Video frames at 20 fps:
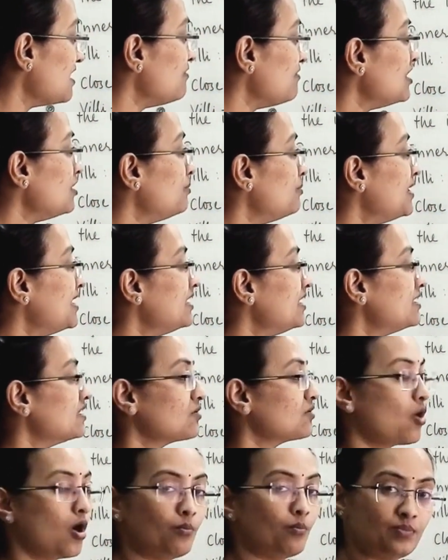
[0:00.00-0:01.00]
will build
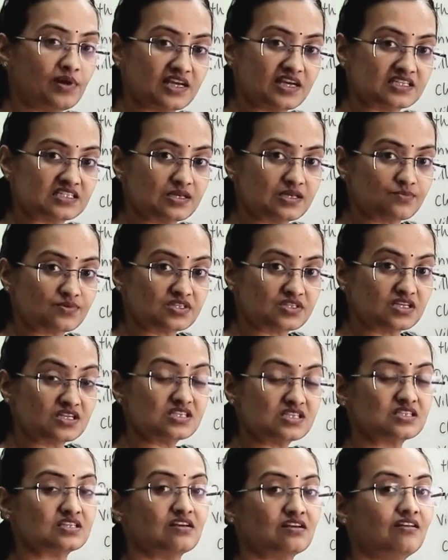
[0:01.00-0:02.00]
complex
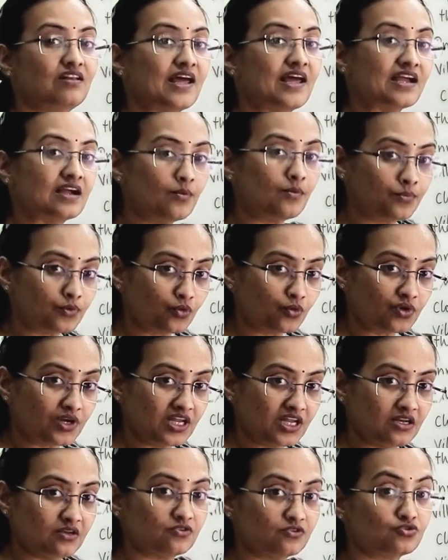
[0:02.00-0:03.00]
substance like a
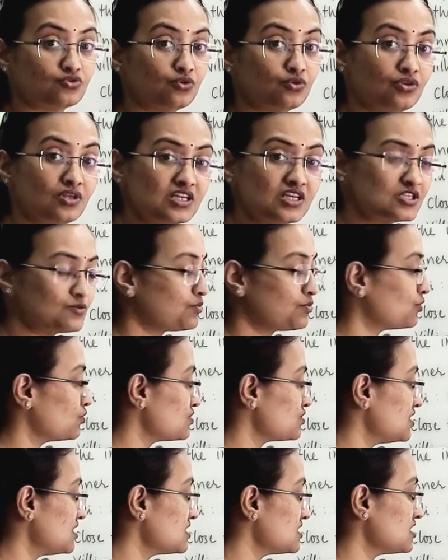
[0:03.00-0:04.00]
protein. So this
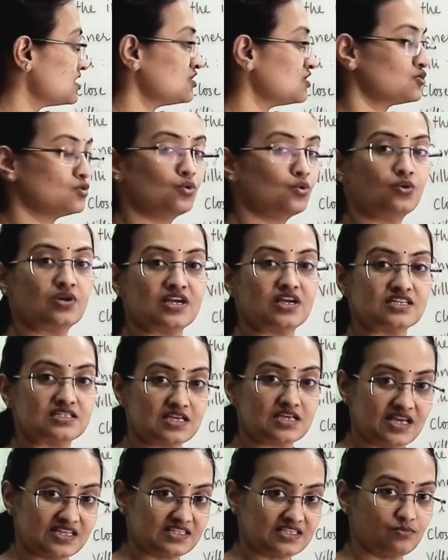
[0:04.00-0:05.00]
process is known as
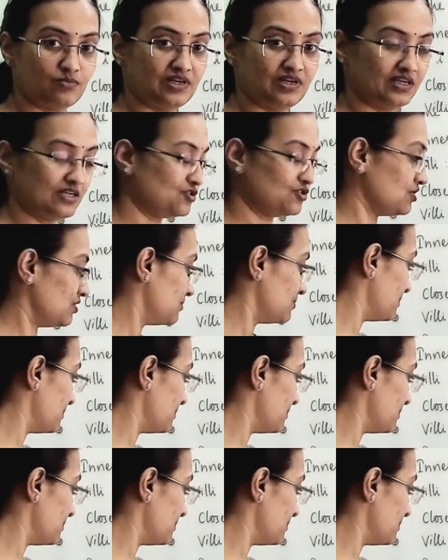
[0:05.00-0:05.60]
assimilation.